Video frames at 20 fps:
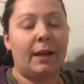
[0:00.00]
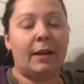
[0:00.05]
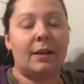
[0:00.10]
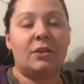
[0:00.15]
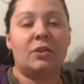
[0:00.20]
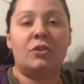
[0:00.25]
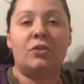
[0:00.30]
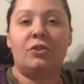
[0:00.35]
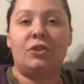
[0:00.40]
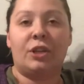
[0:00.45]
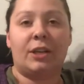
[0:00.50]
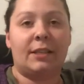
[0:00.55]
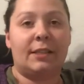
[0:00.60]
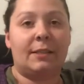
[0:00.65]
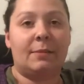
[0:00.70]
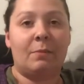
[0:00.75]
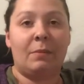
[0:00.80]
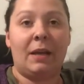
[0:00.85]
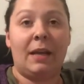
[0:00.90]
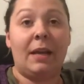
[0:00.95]
It's
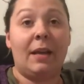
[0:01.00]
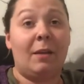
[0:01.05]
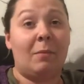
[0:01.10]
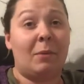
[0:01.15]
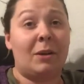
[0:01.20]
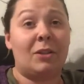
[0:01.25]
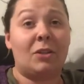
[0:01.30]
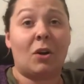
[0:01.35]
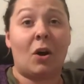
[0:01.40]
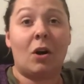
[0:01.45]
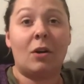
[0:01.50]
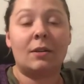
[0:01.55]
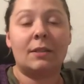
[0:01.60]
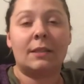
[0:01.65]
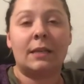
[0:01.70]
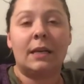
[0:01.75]
just me and my dogs.